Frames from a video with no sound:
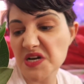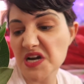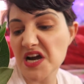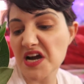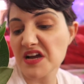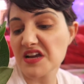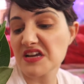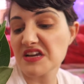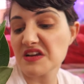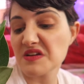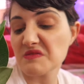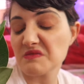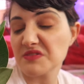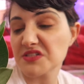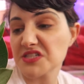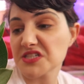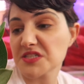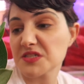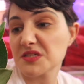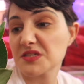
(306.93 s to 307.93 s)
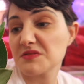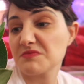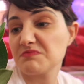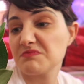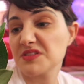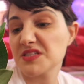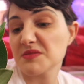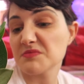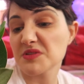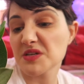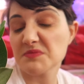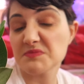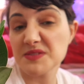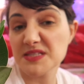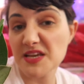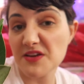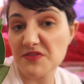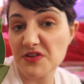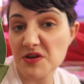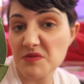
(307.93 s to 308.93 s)
I just sometimes
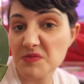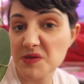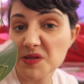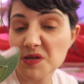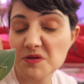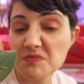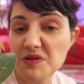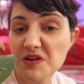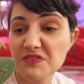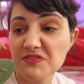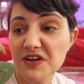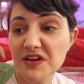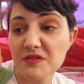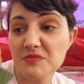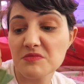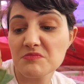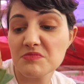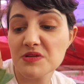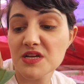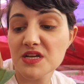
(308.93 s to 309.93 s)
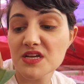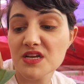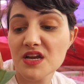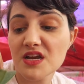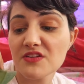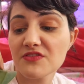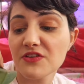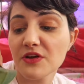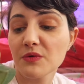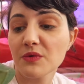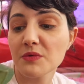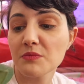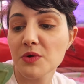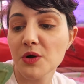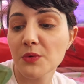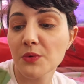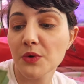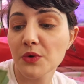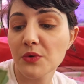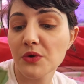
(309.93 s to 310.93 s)
give him a little bit of vitamin B if I want
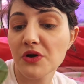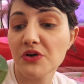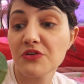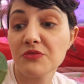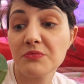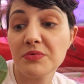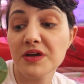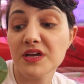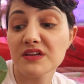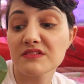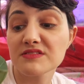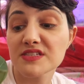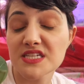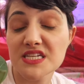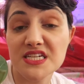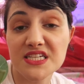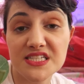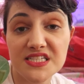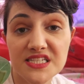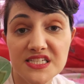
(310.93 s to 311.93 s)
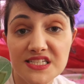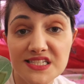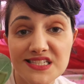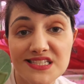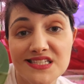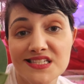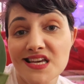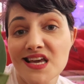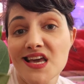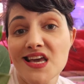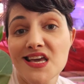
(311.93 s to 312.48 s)
more root growth, but seeing as he's